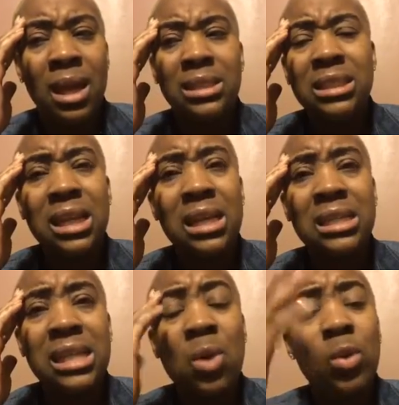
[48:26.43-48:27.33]
just
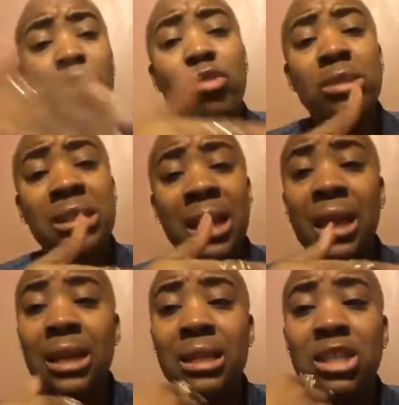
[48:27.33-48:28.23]
understand where you
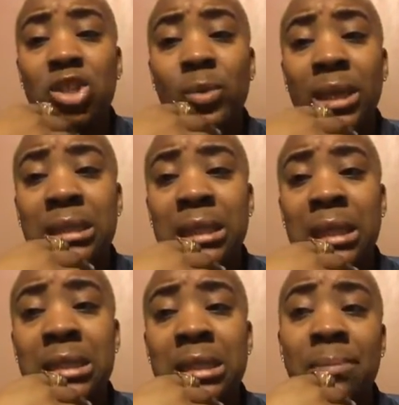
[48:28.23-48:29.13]
stand in the situation
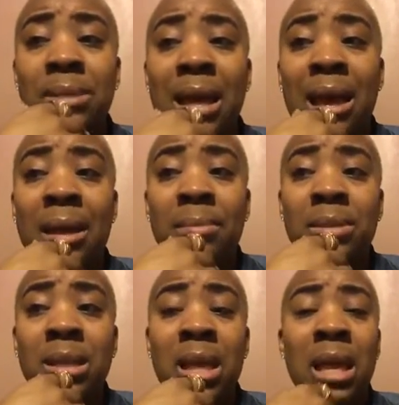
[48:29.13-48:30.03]
and sometimes